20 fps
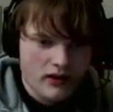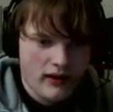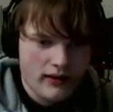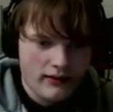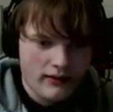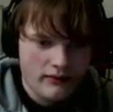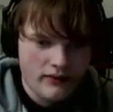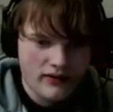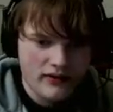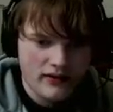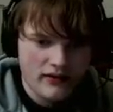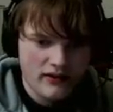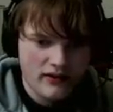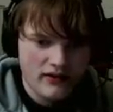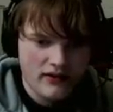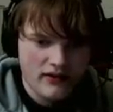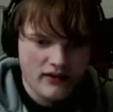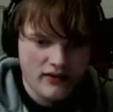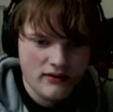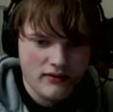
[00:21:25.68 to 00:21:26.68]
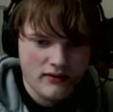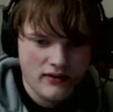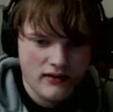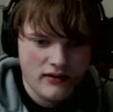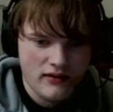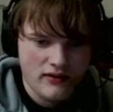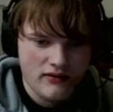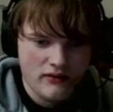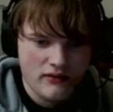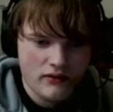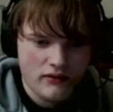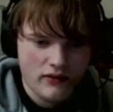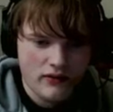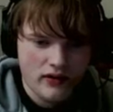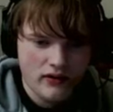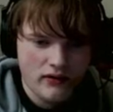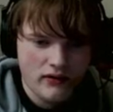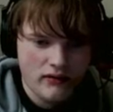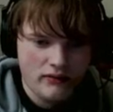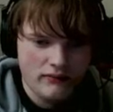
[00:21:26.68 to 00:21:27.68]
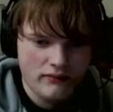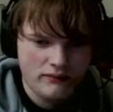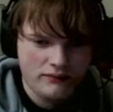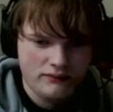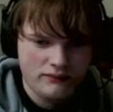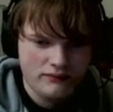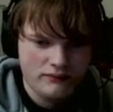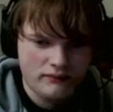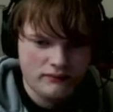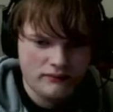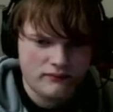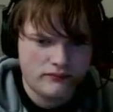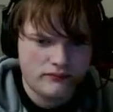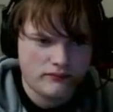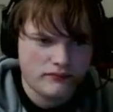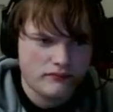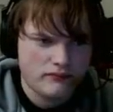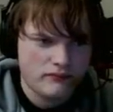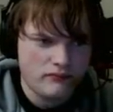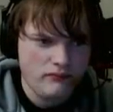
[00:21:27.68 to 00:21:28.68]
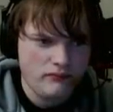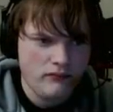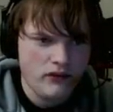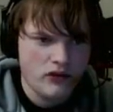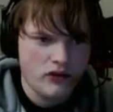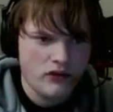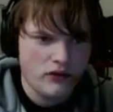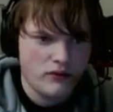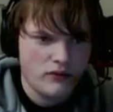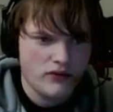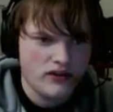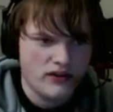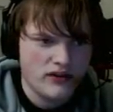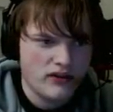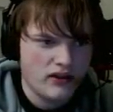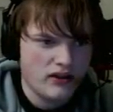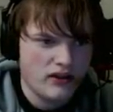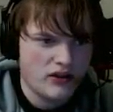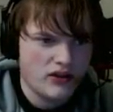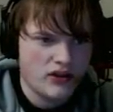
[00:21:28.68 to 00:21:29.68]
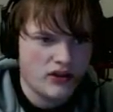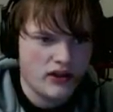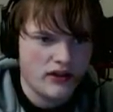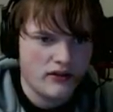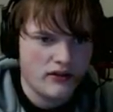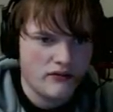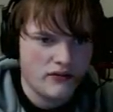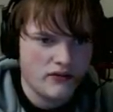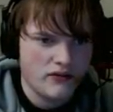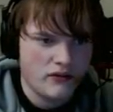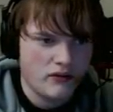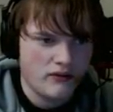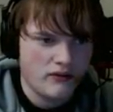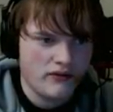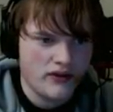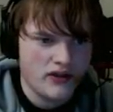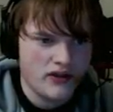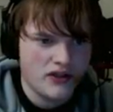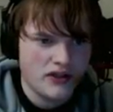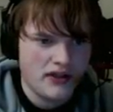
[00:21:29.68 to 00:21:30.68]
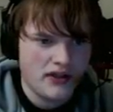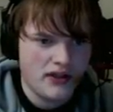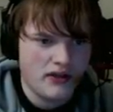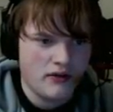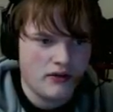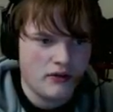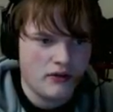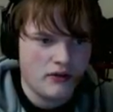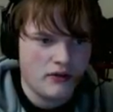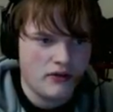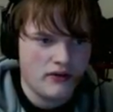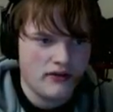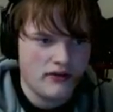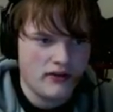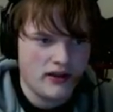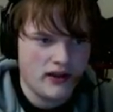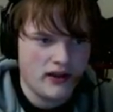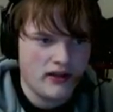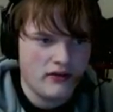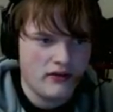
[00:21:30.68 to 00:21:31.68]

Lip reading: Okay, was it this door over here? The door was stuck shut. There was an old-fashioned keyhole underneath the